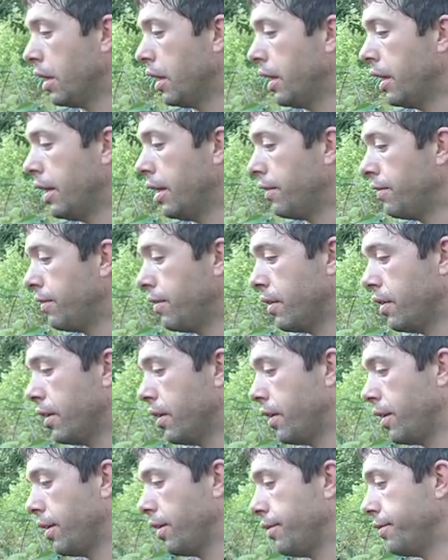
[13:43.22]
It's
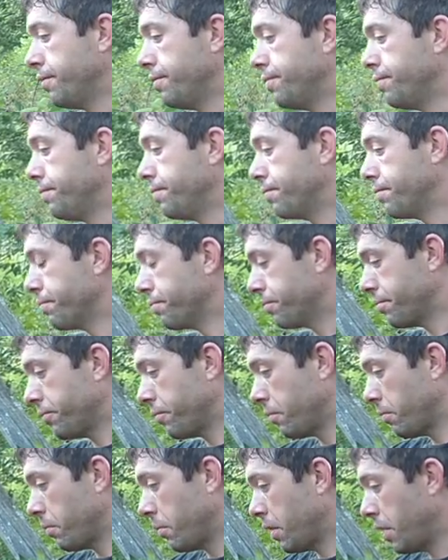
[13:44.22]
a,
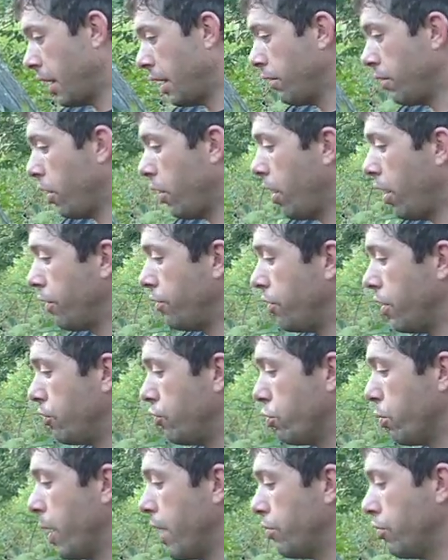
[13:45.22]
it's a hard
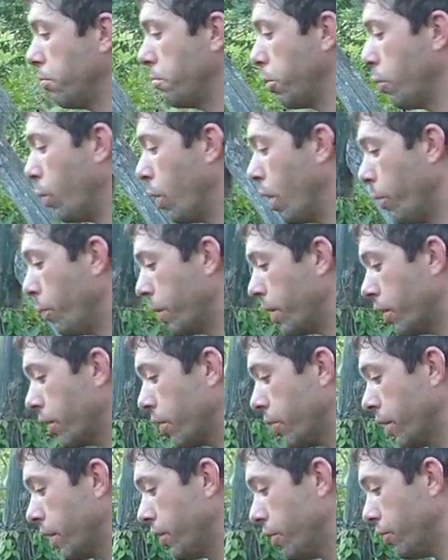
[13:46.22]
situation, but what we are
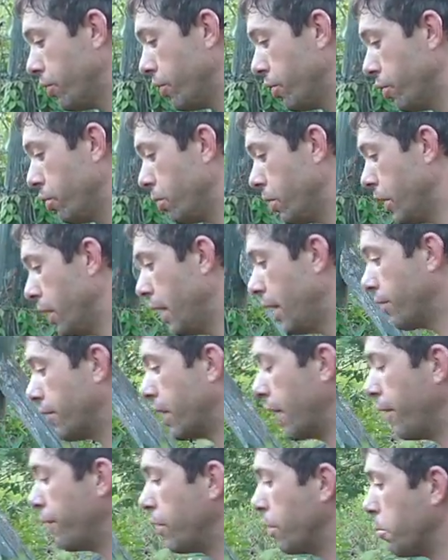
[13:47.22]
going to do is
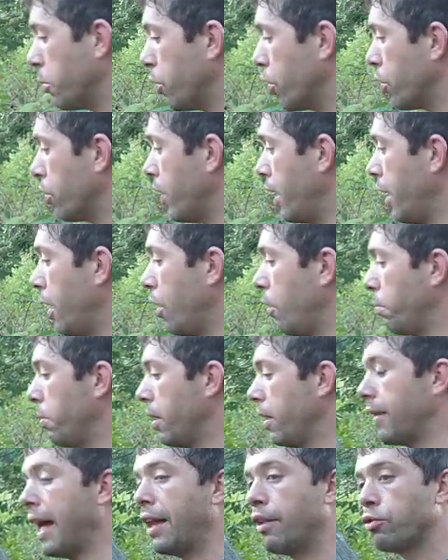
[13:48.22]
give them a little help,
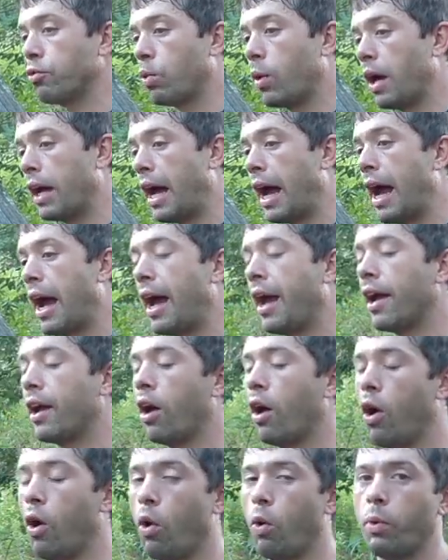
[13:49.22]
and that's why I
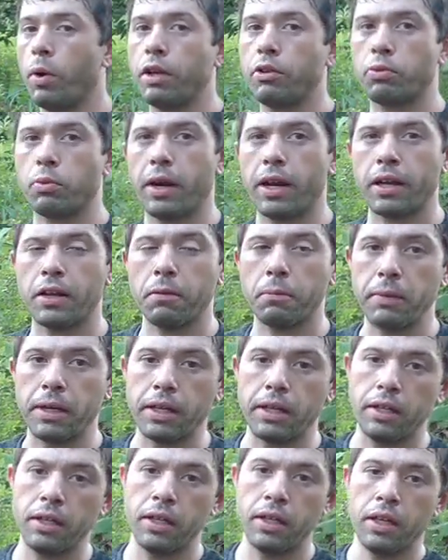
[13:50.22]
always
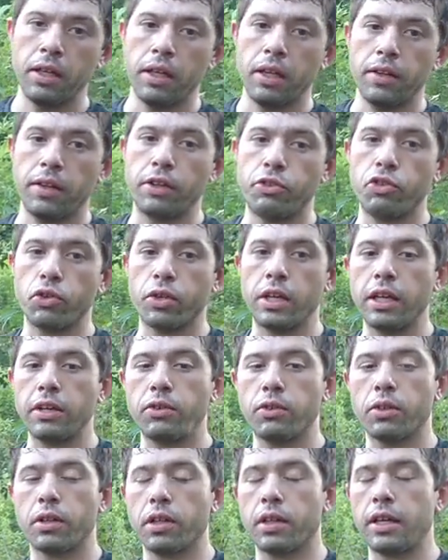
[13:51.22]
recommend that you get
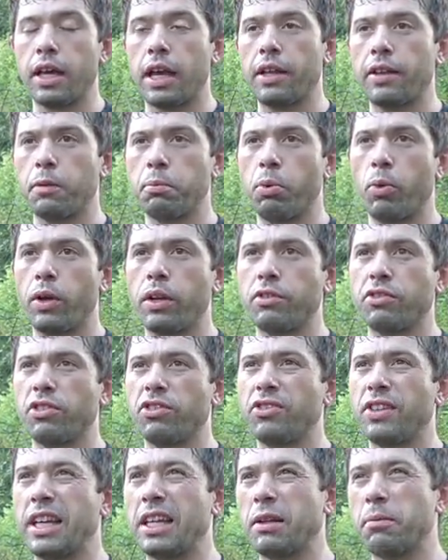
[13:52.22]
to the kind of the point of
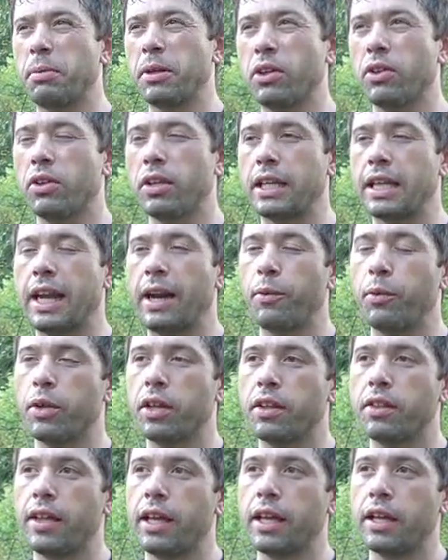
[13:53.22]
sustainability, and I
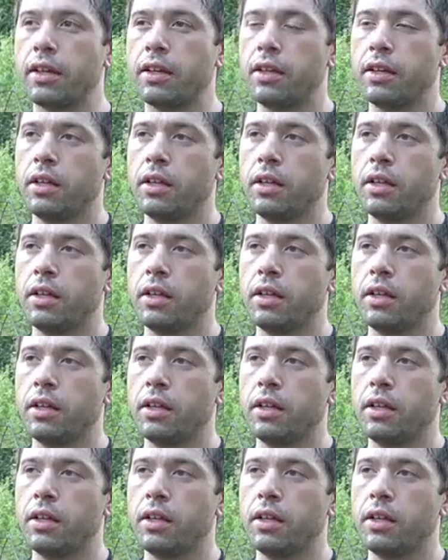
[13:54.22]
really think